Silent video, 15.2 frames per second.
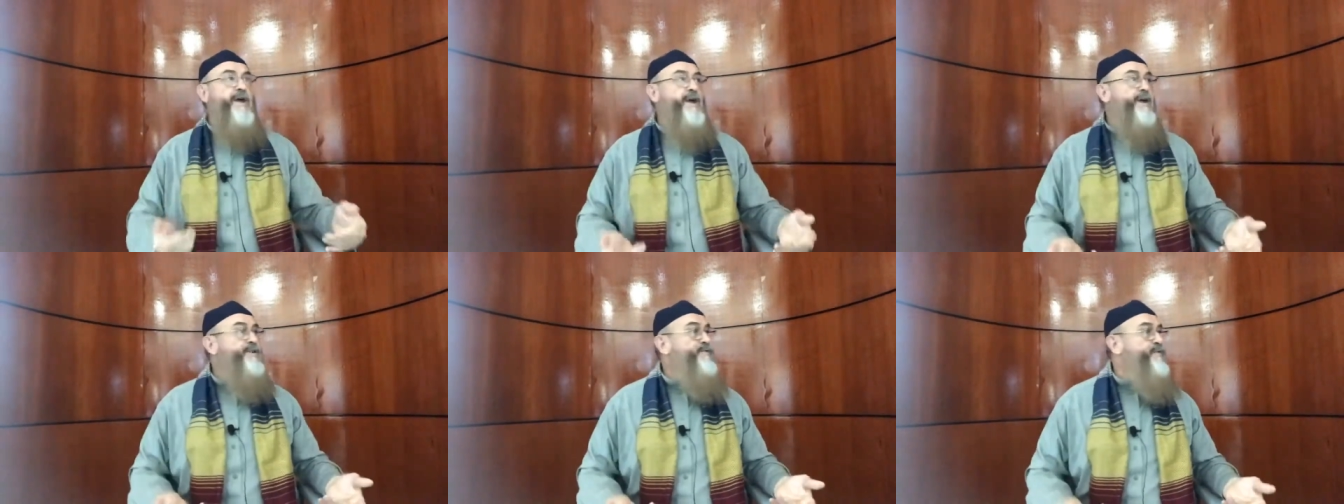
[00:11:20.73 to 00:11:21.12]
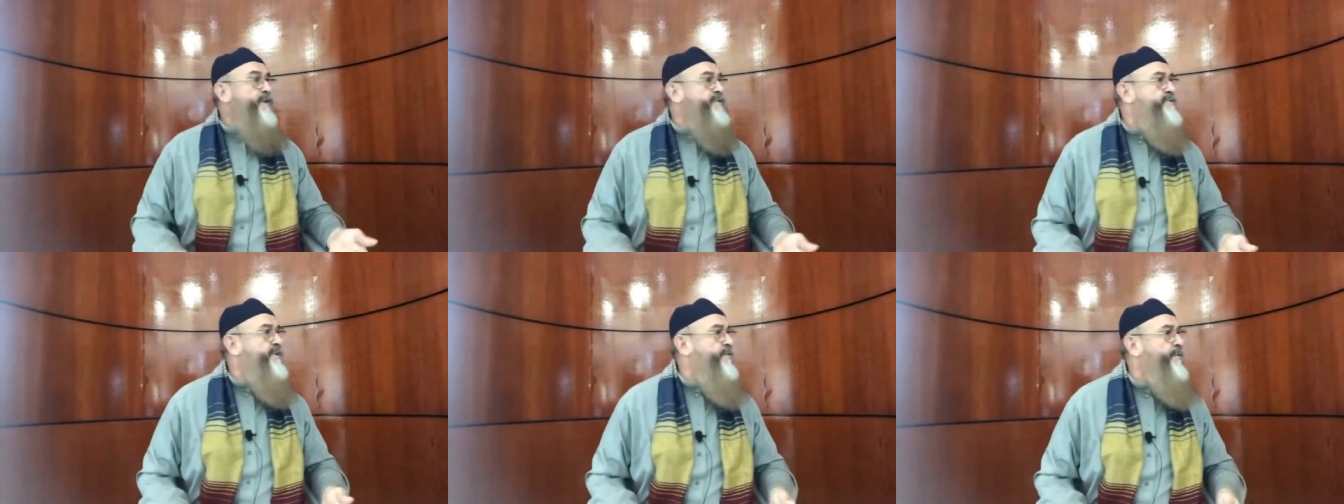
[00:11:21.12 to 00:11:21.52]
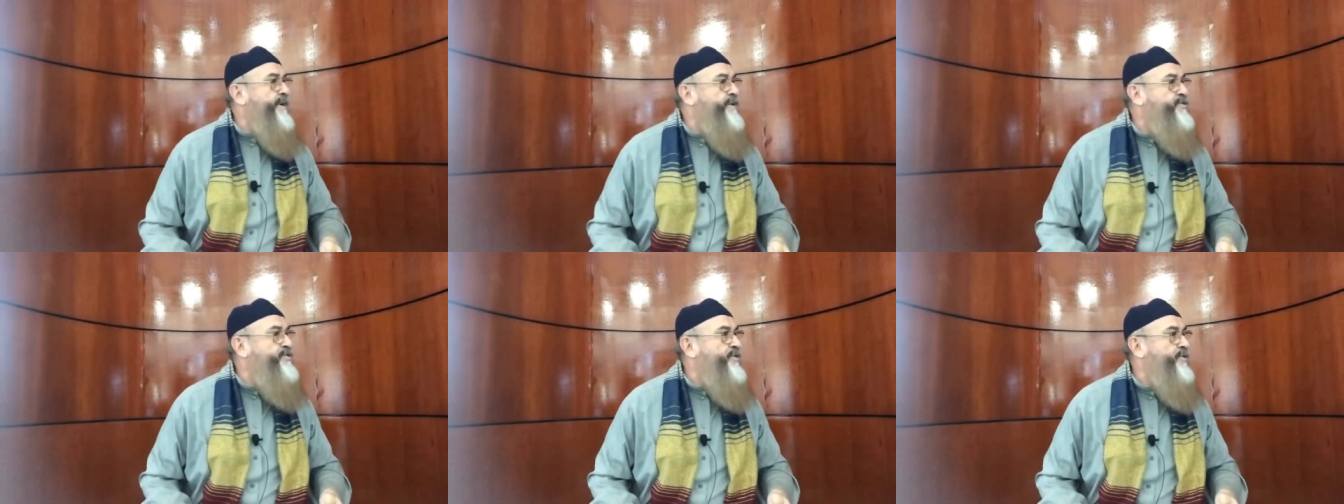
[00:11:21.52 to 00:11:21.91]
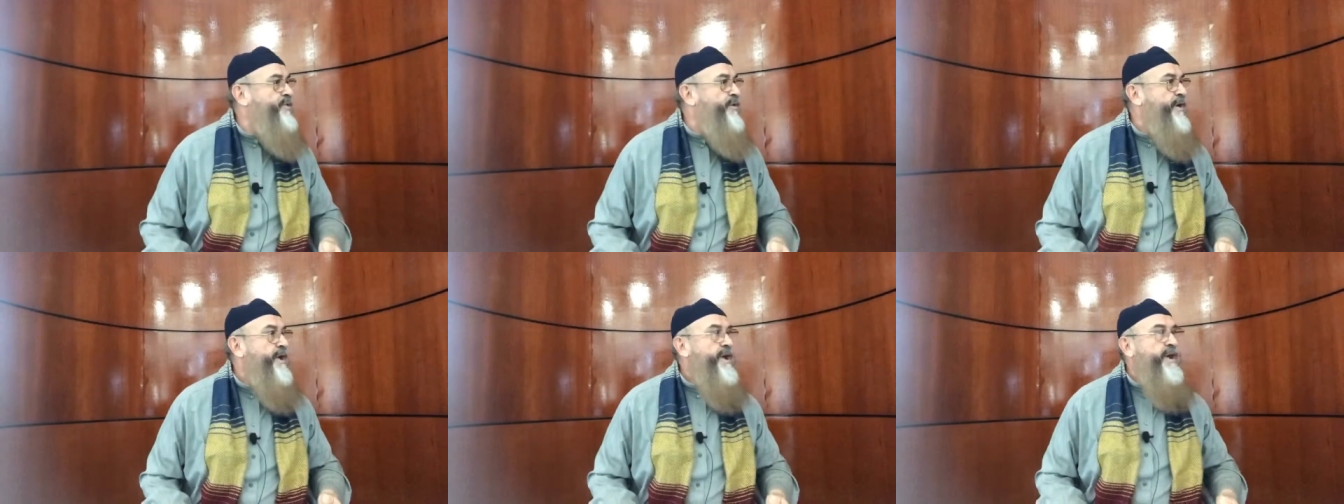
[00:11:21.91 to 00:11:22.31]
His friend said, What did you
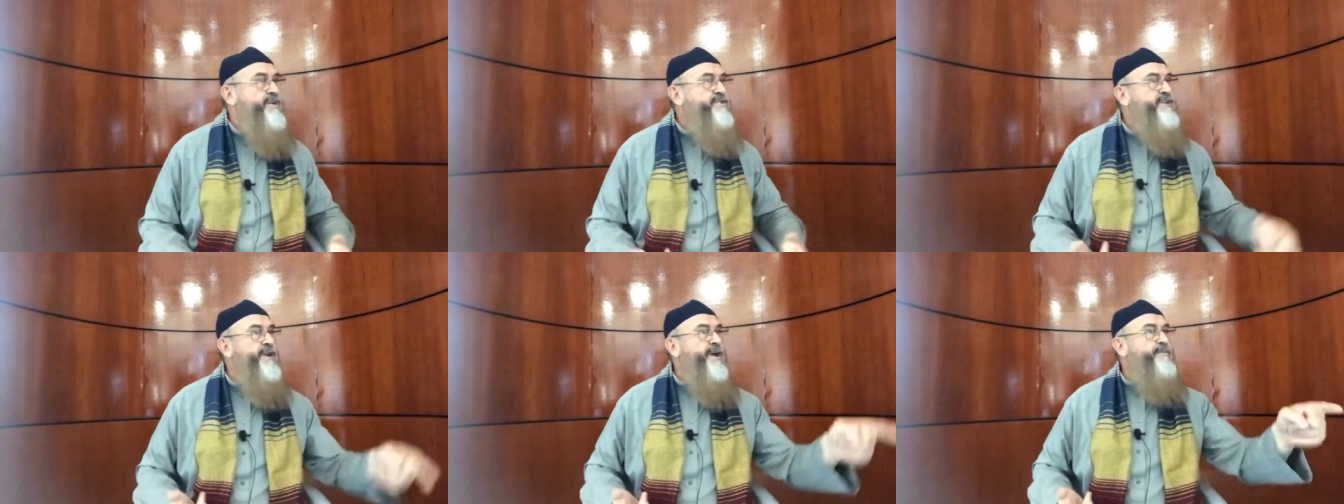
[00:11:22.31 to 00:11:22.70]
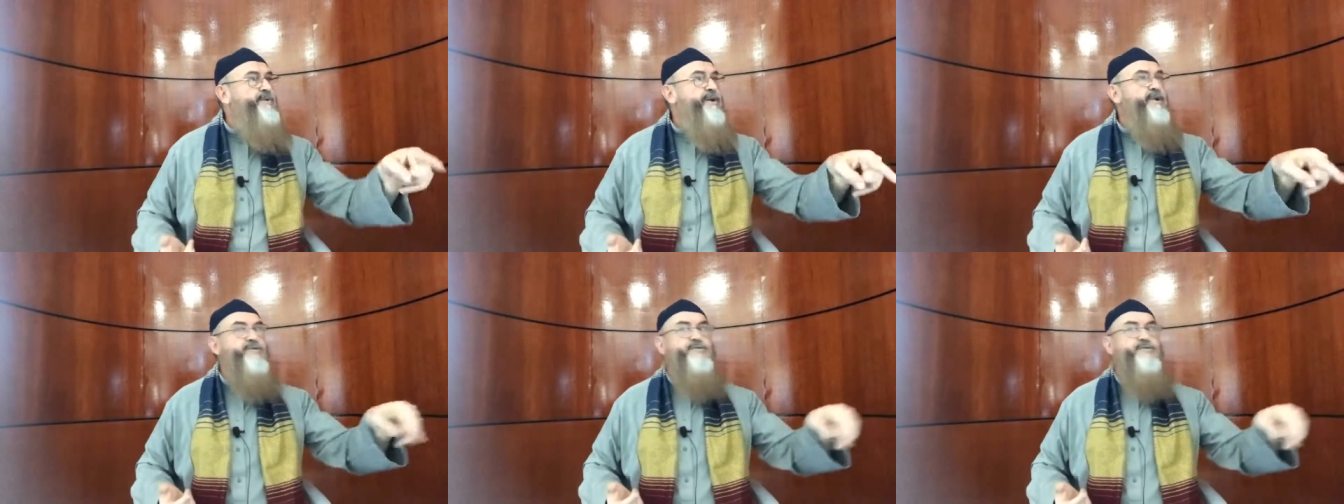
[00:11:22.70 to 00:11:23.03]
do? He said, I'm going